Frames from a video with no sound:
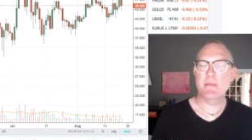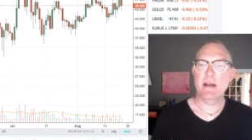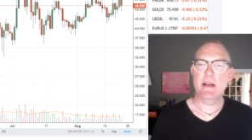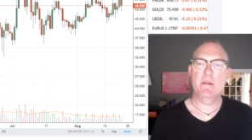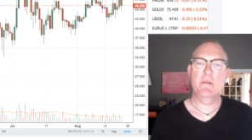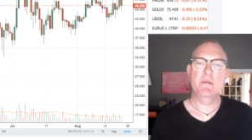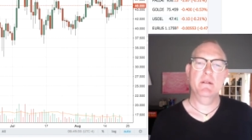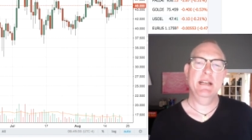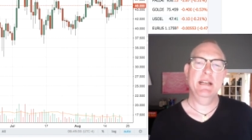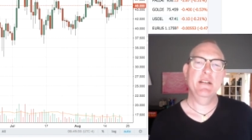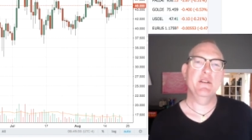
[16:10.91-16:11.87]
my own
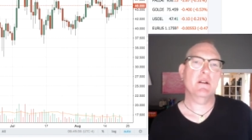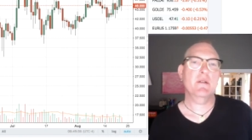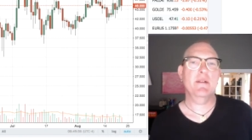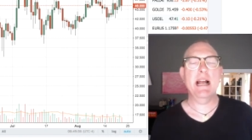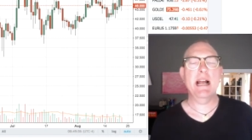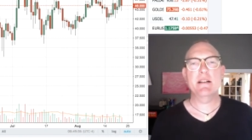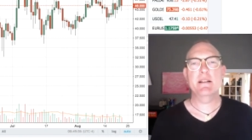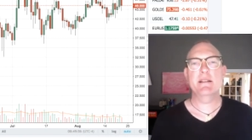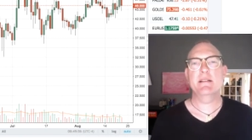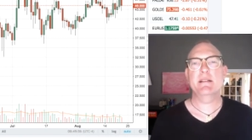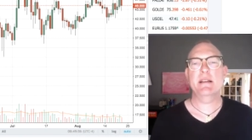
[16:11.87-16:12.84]
knee-jerk reactions,